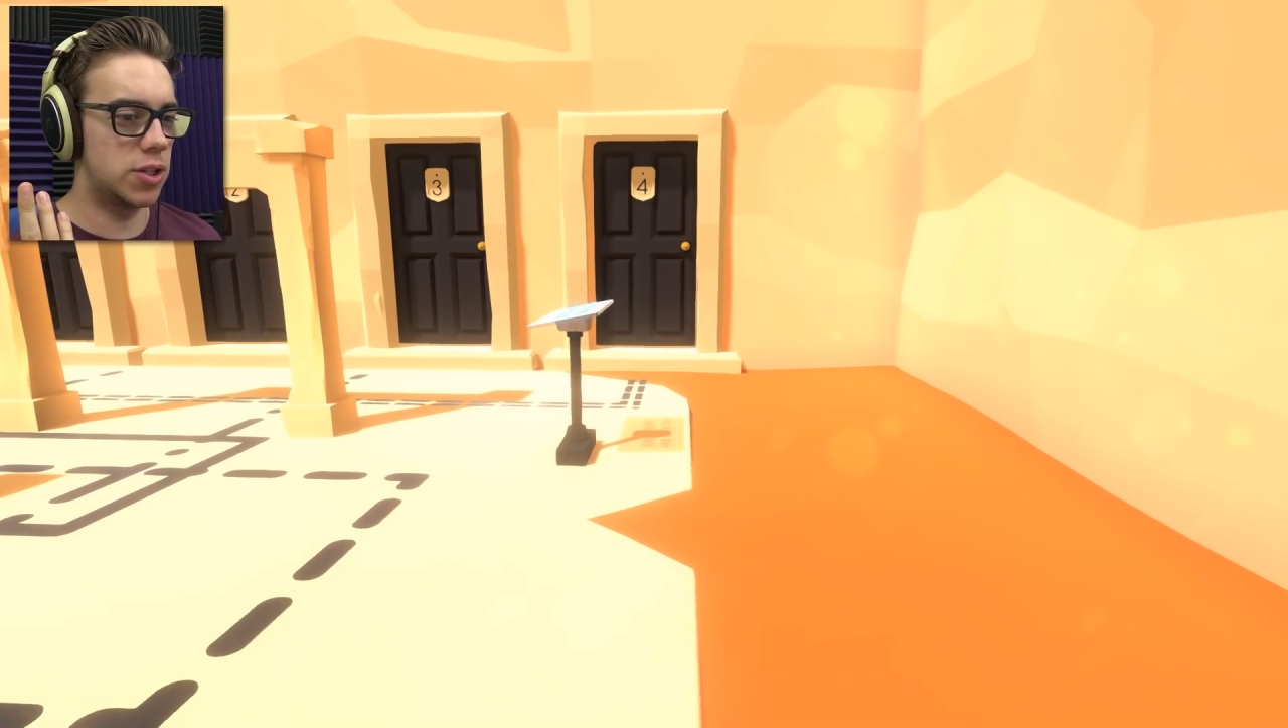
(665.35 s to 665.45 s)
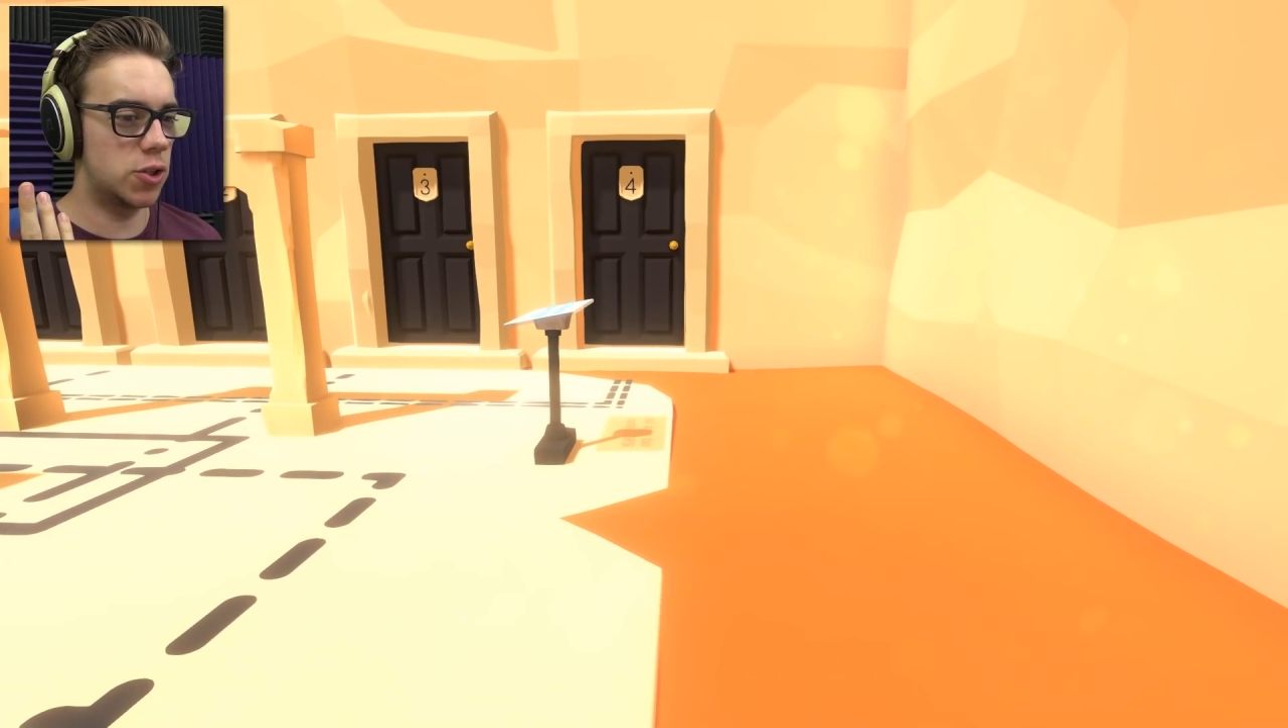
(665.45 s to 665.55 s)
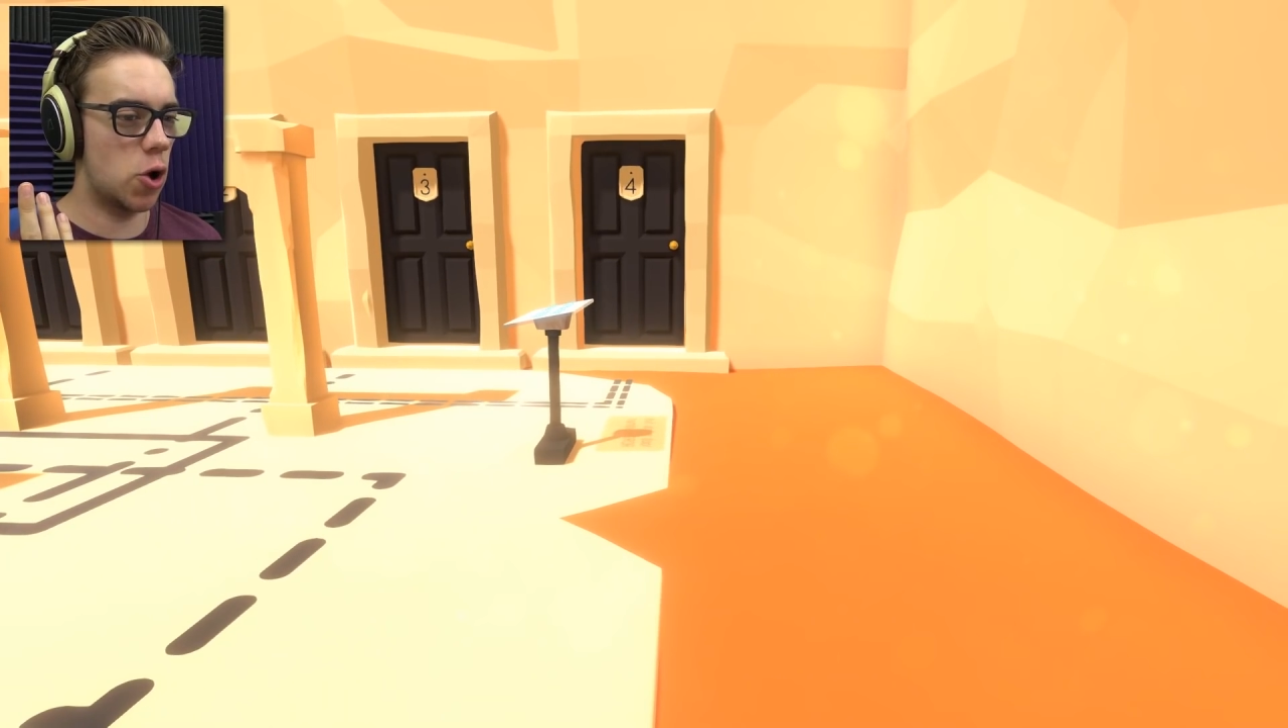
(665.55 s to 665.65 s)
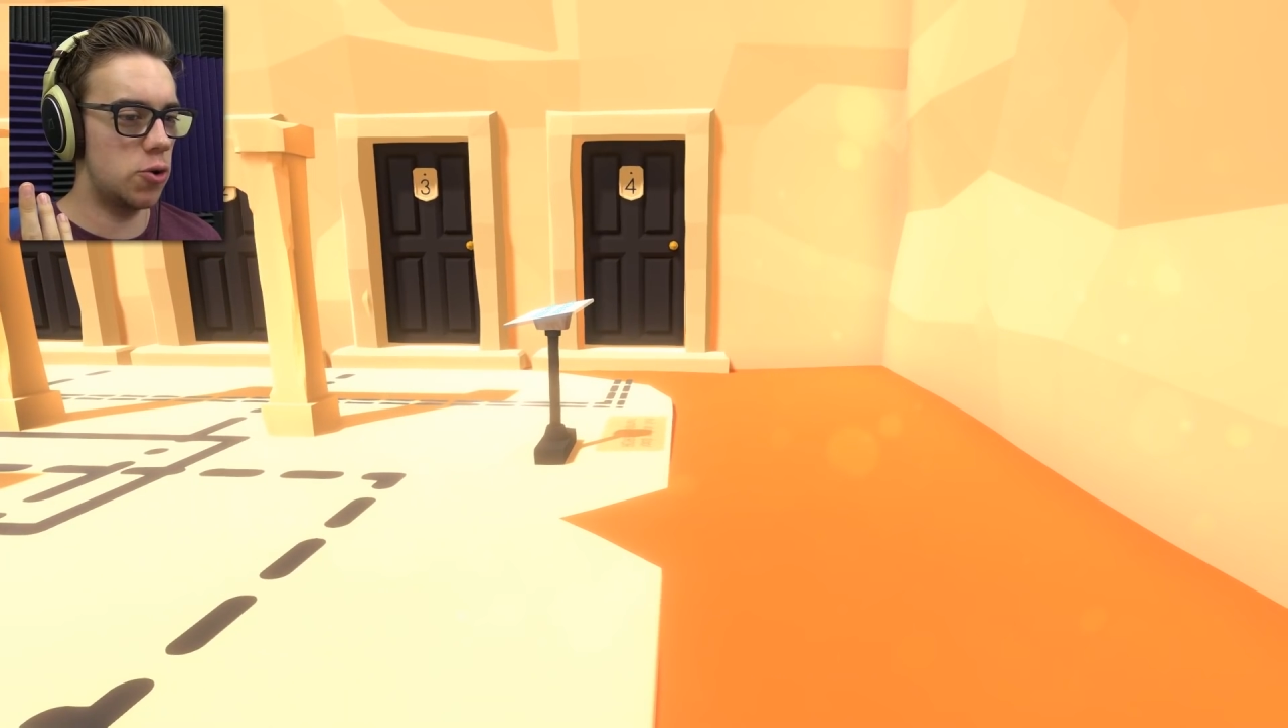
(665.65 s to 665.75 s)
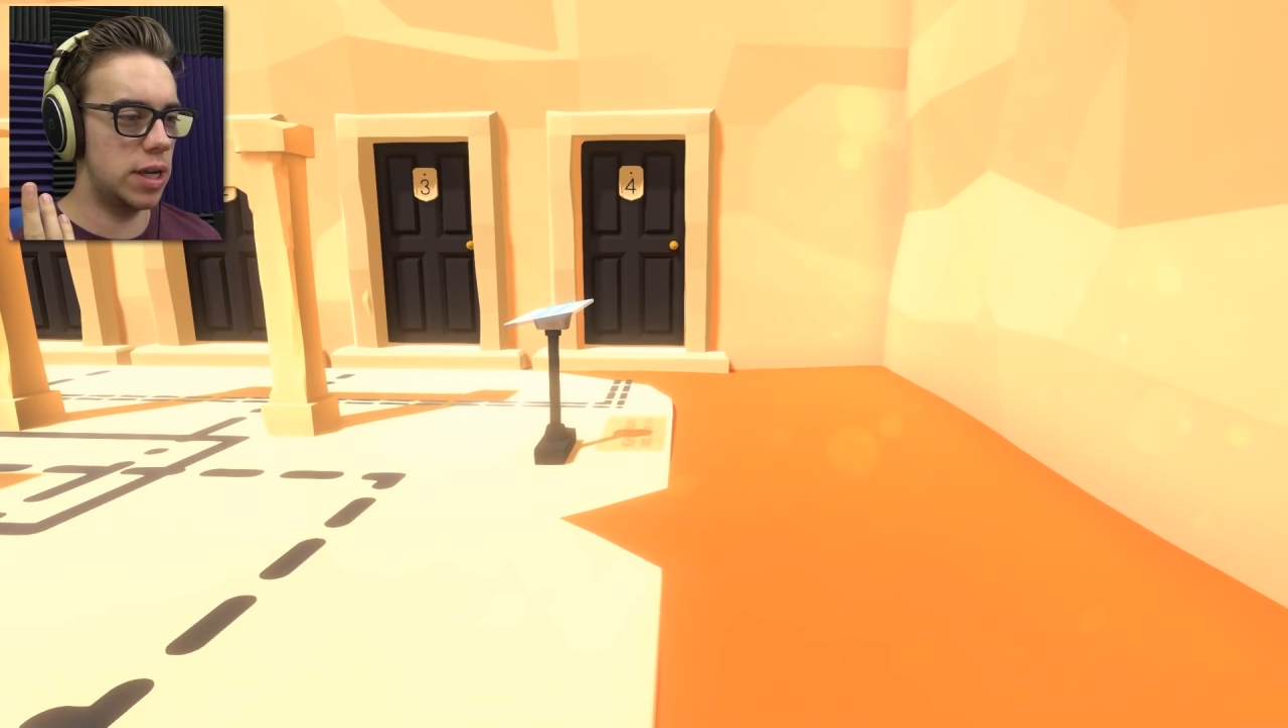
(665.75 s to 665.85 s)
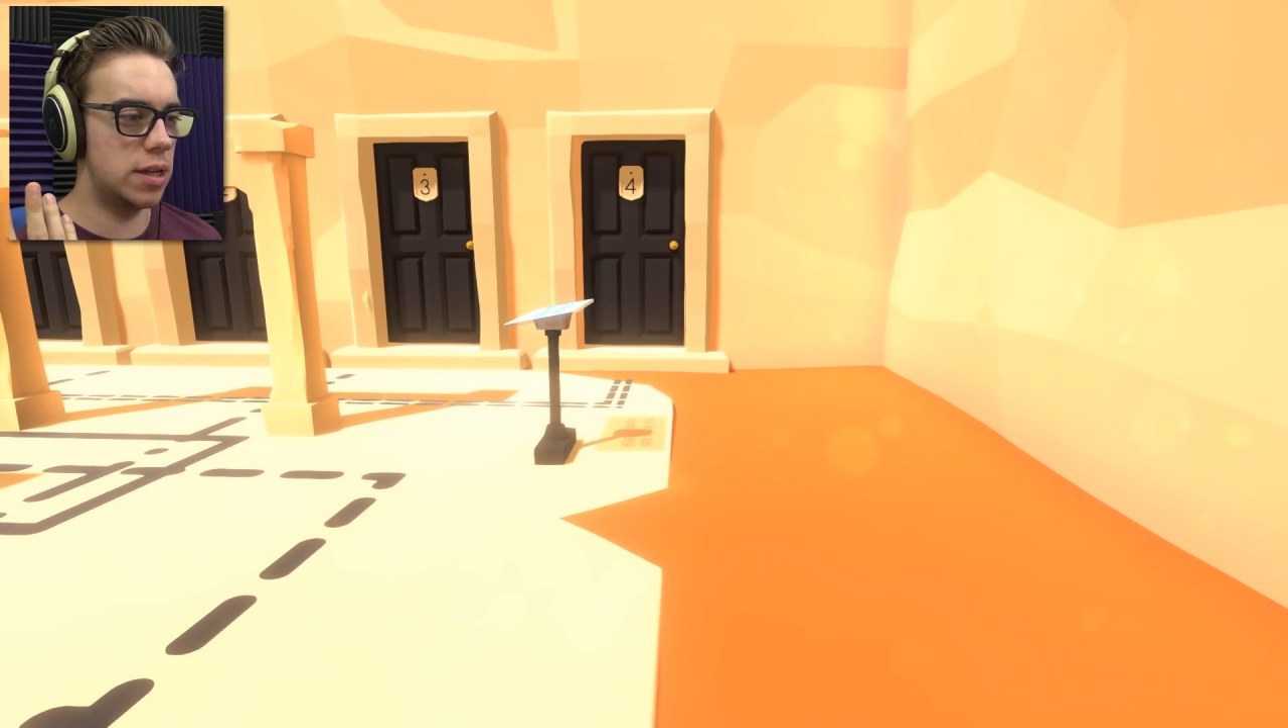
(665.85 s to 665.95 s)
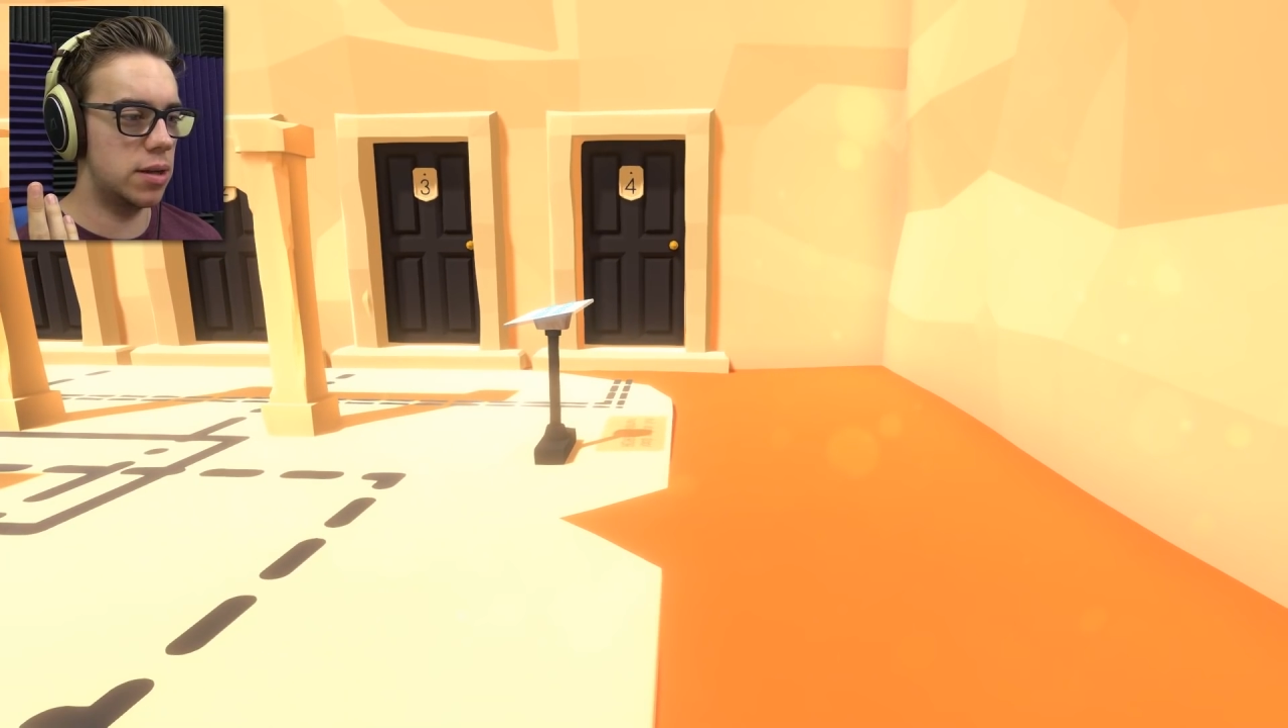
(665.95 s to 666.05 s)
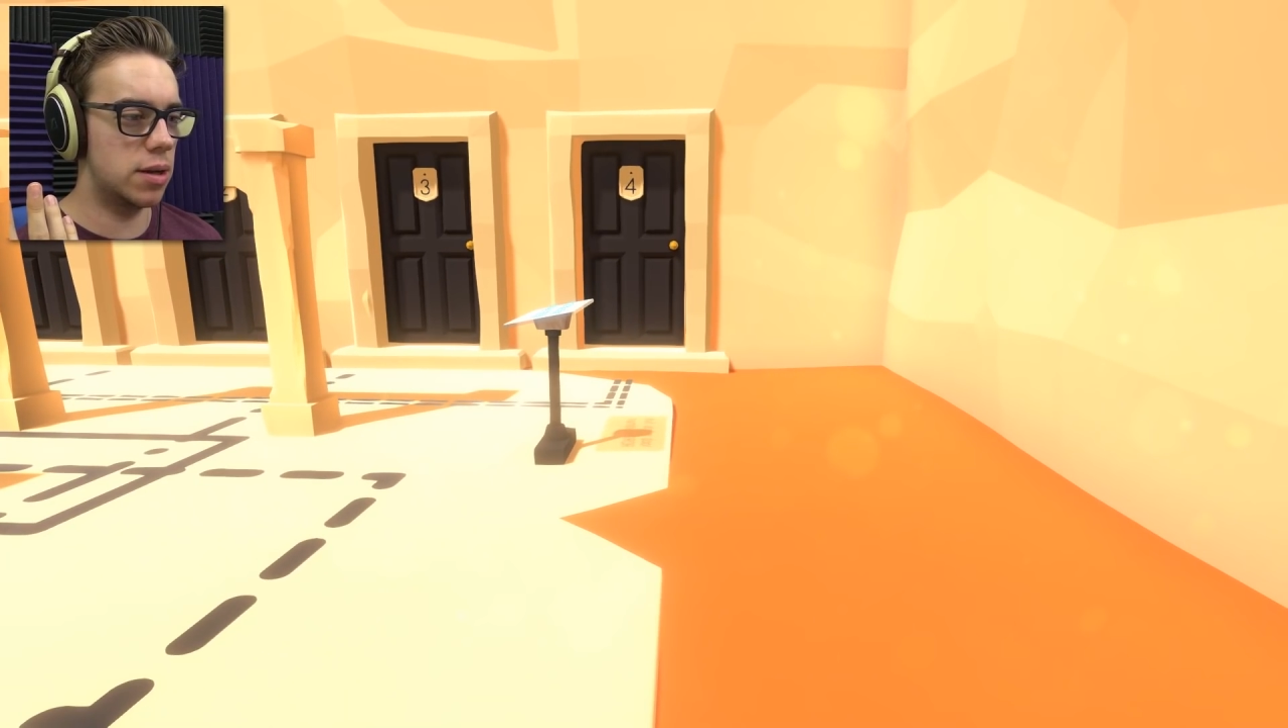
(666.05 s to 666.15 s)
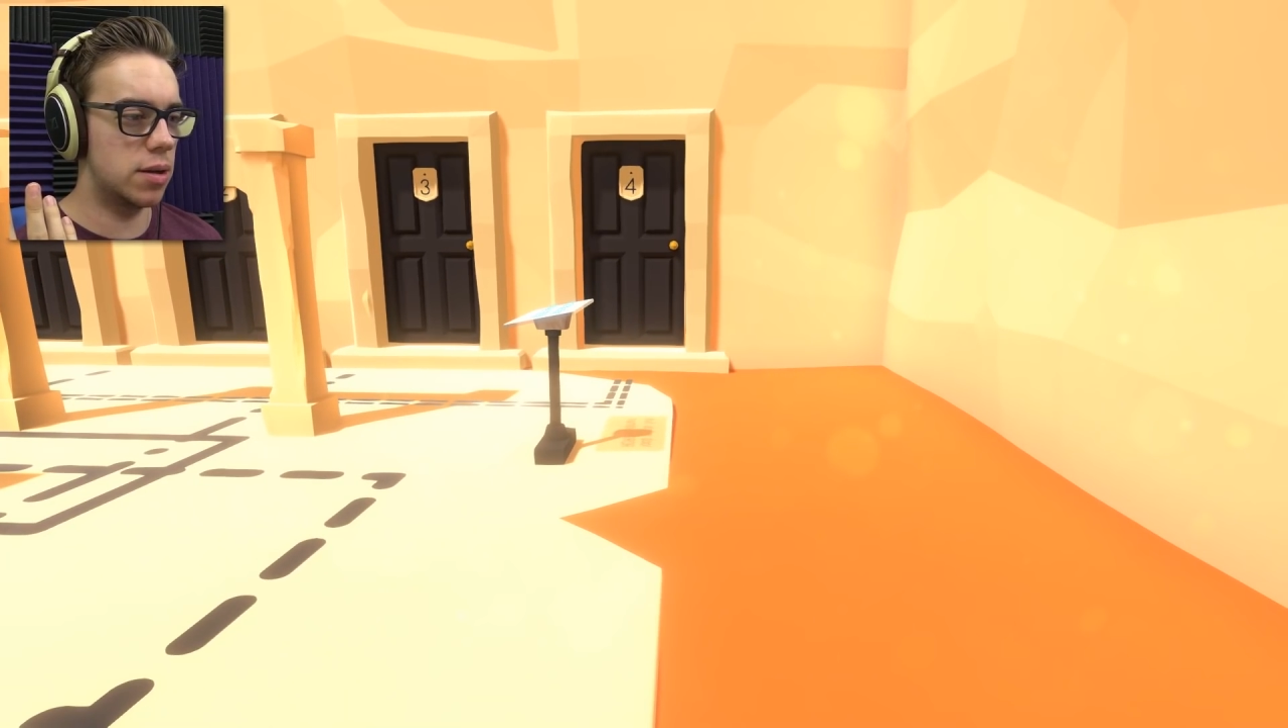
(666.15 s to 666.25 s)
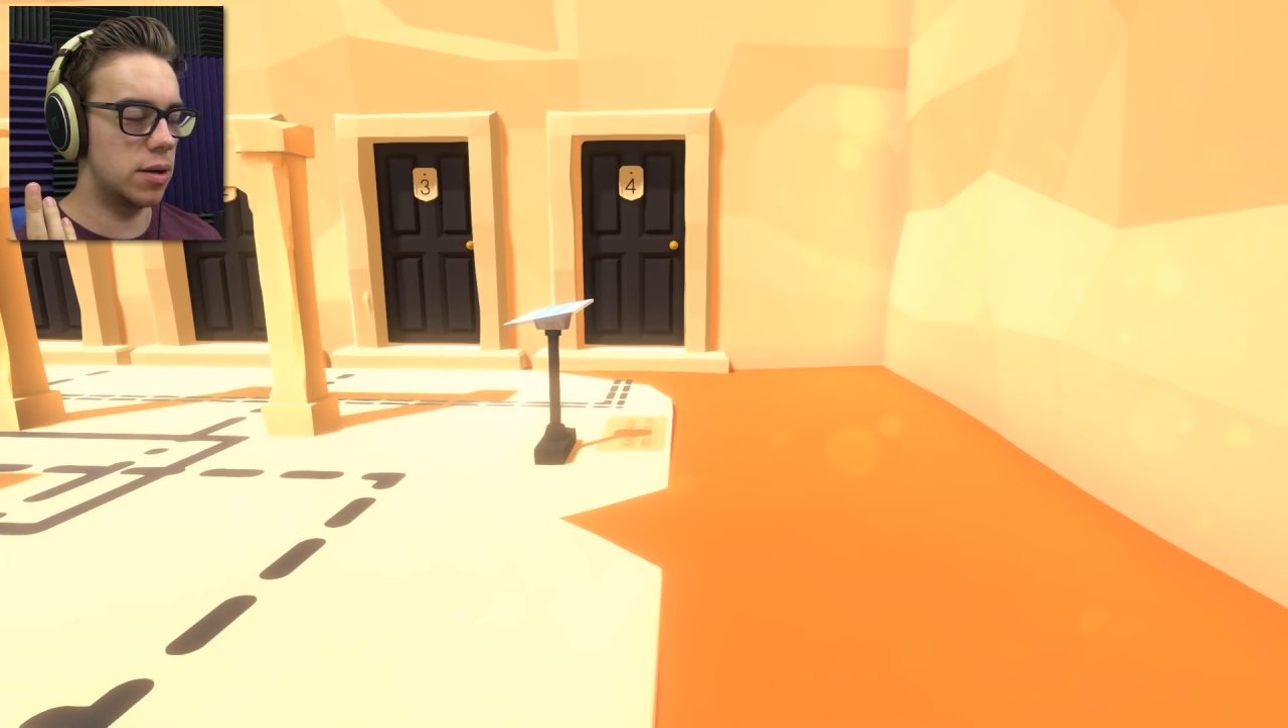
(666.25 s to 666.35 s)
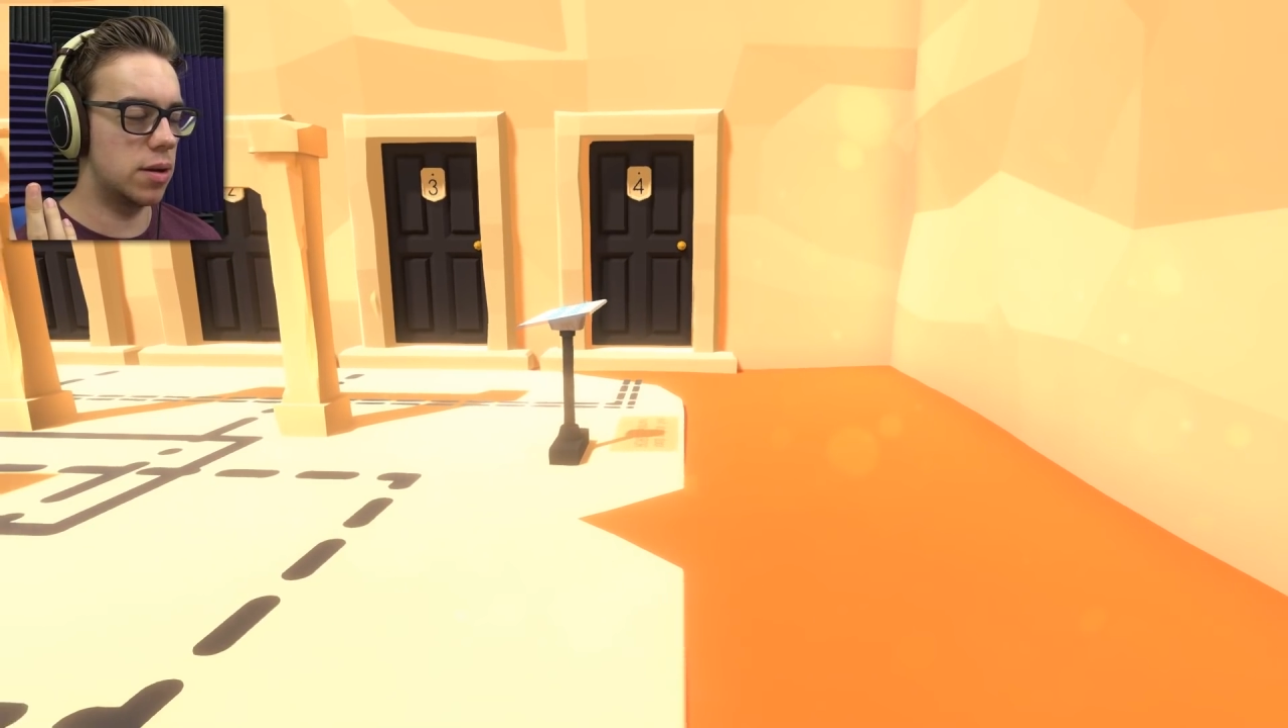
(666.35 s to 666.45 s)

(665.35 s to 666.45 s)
started...